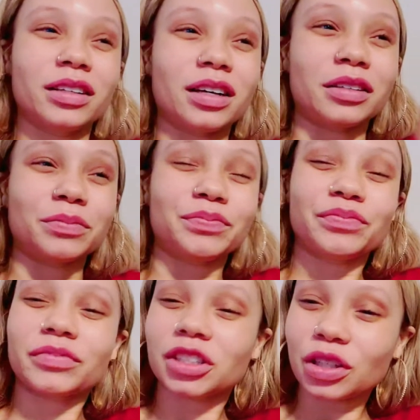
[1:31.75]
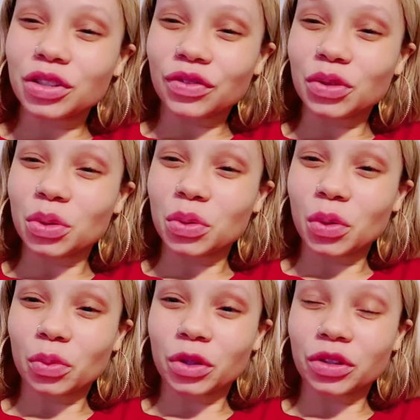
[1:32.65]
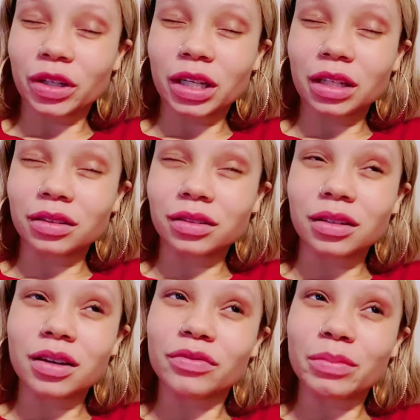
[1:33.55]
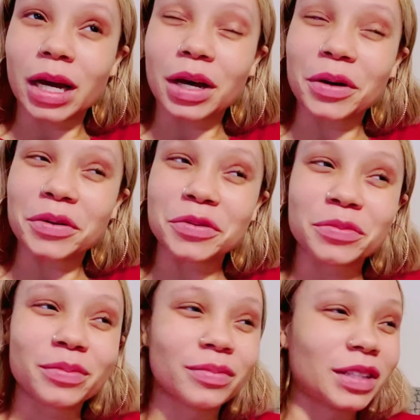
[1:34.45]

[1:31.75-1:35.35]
um, those of you who are wondering. I love my home.